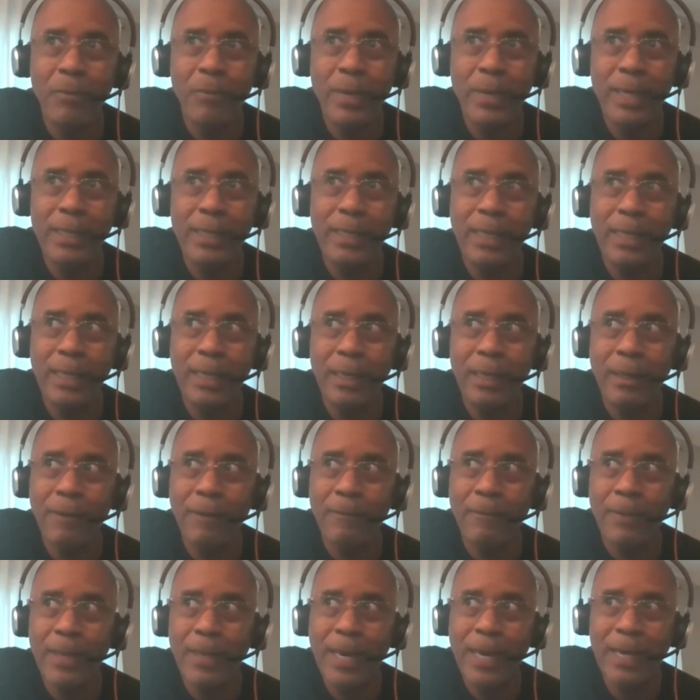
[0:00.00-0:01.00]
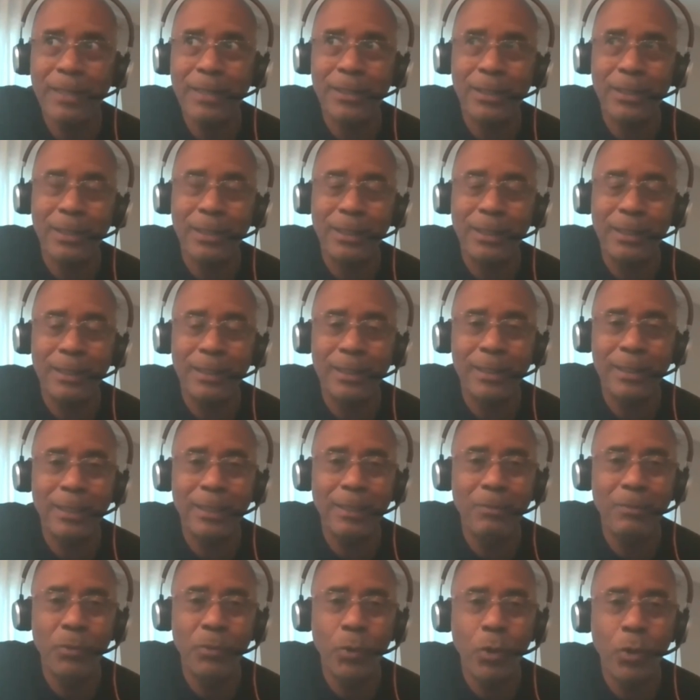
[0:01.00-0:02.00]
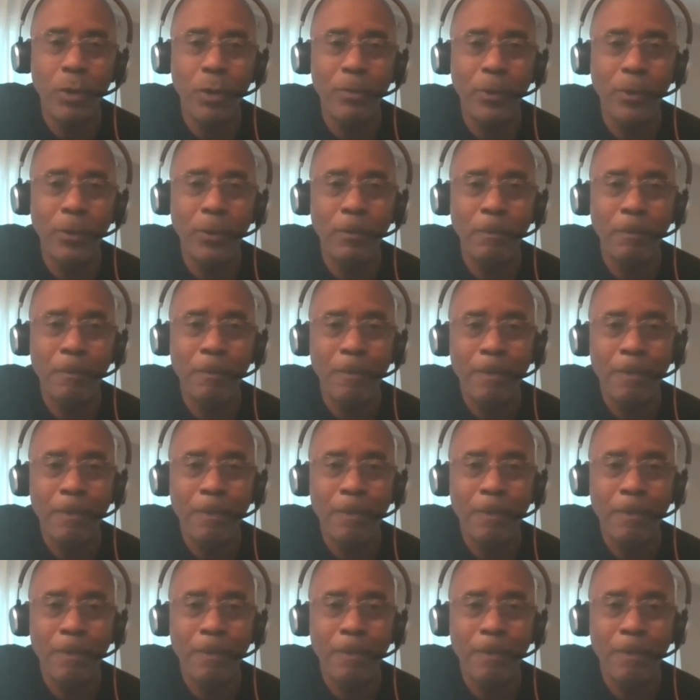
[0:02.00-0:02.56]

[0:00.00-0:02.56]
making excellence seem normal.